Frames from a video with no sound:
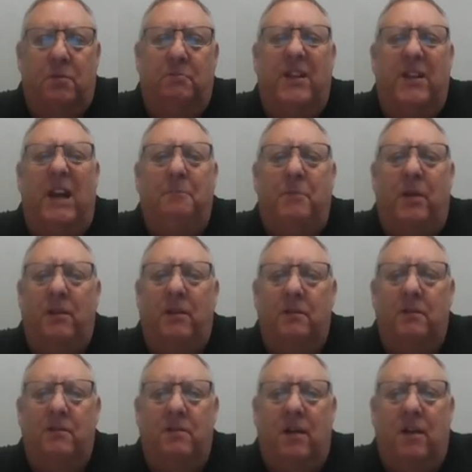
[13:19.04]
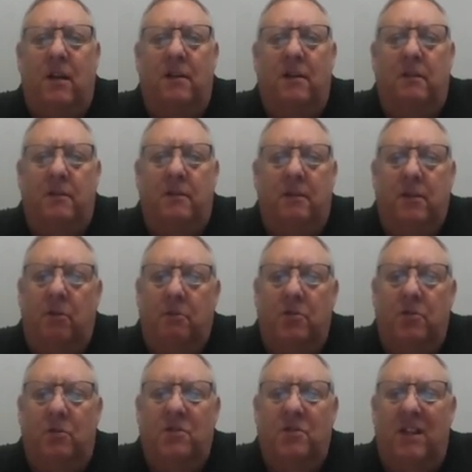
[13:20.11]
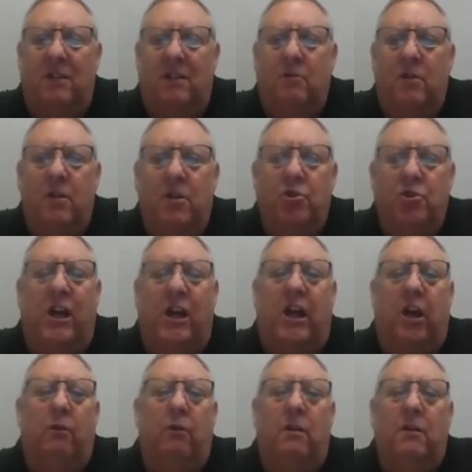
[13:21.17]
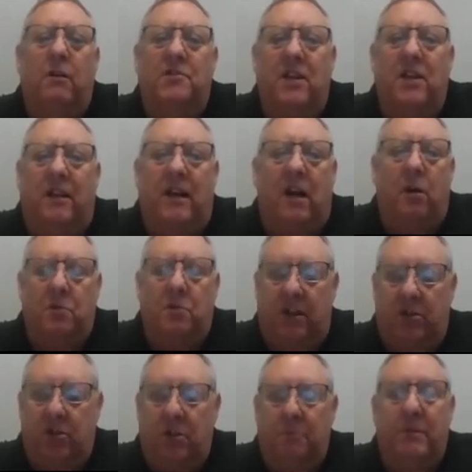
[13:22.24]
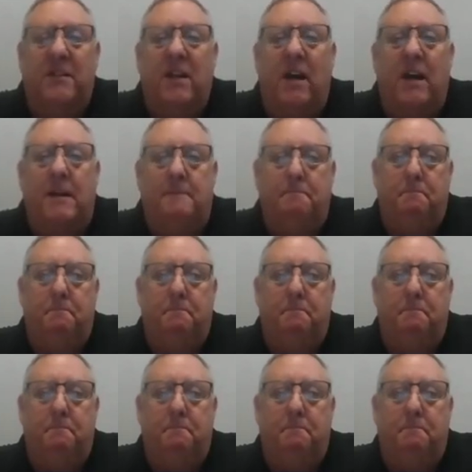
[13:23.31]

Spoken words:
tape on the sonde, so it's not shaking around inside the housing. It should be tight.